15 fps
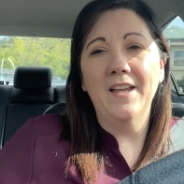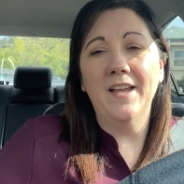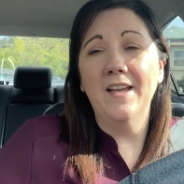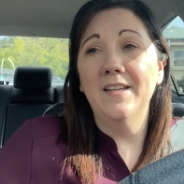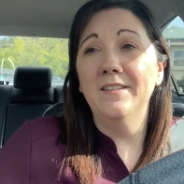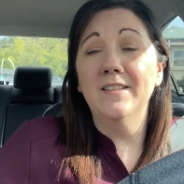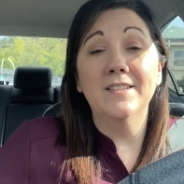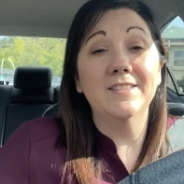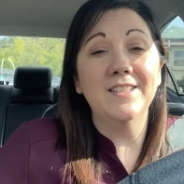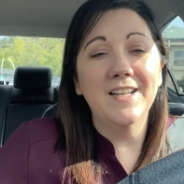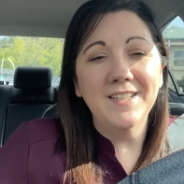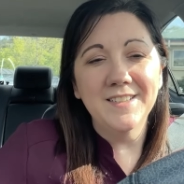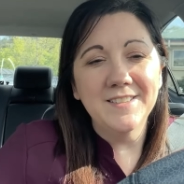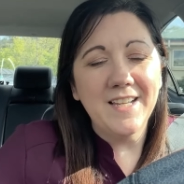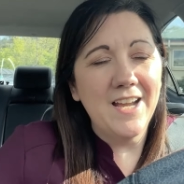And the
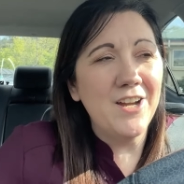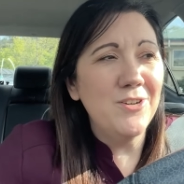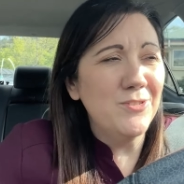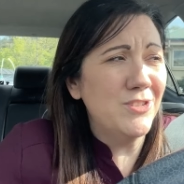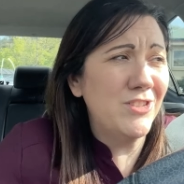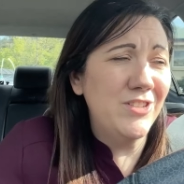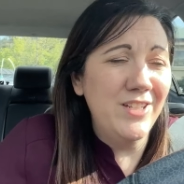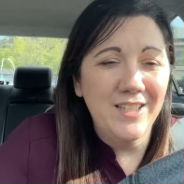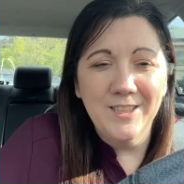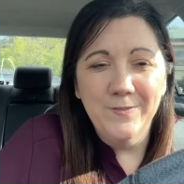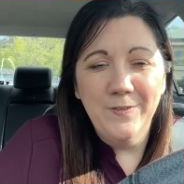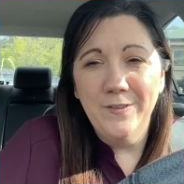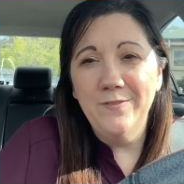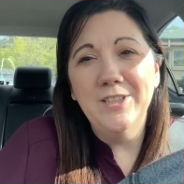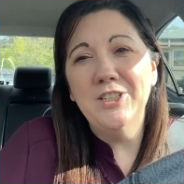sun is out. It's
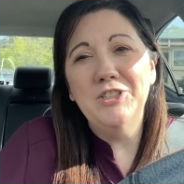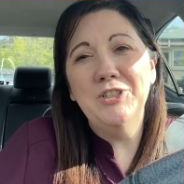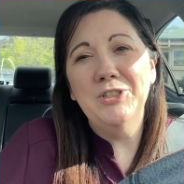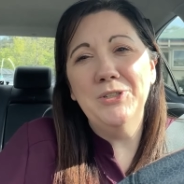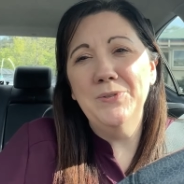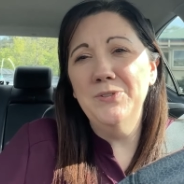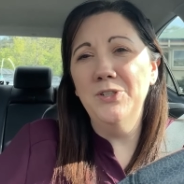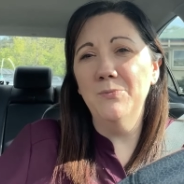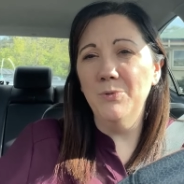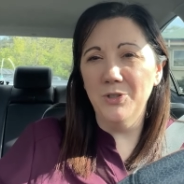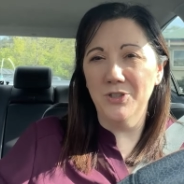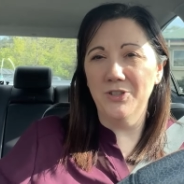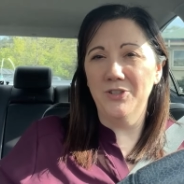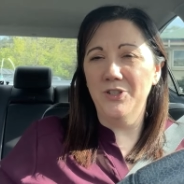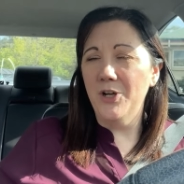fifty-two. No more
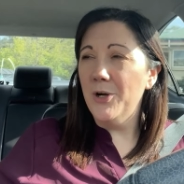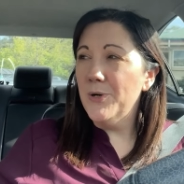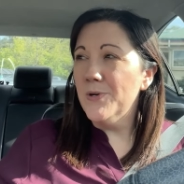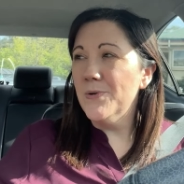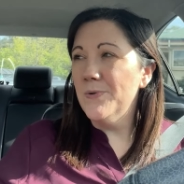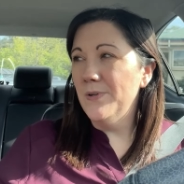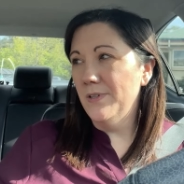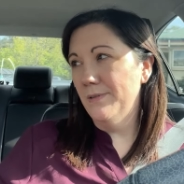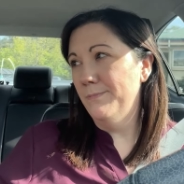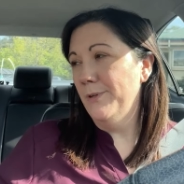snow.